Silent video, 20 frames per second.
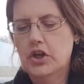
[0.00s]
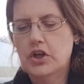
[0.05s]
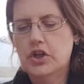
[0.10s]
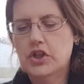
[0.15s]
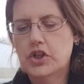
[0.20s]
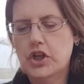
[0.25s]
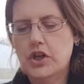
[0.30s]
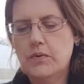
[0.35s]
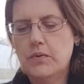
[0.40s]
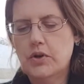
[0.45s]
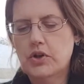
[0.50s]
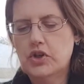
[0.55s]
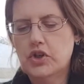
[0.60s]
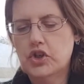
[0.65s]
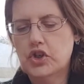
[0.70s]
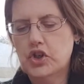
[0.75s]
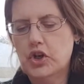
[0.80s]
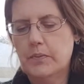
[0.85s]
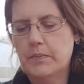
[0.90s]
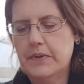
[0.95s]
So you want
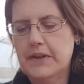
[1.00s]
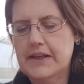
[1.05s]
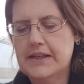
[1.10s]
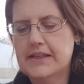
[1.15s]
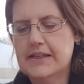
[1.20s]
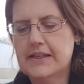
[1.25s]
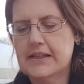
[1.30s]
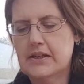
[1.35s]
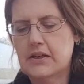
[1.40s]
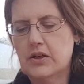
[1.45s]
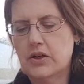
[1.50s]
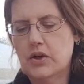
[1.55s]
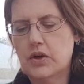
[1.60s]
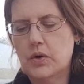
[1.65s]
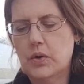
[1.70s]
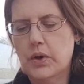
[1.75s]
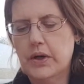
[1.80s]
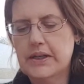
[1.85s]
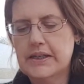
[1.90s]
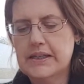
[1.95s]
to chop this
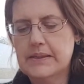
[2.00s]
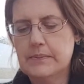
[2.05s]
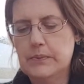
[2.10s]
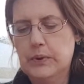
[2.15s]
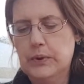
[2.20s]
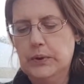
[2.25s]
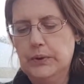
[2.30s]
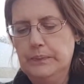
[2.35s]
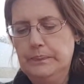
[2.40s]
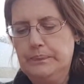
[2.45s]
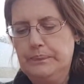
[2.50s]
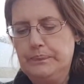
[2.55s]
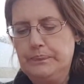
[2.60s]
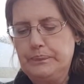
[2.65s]
quite small.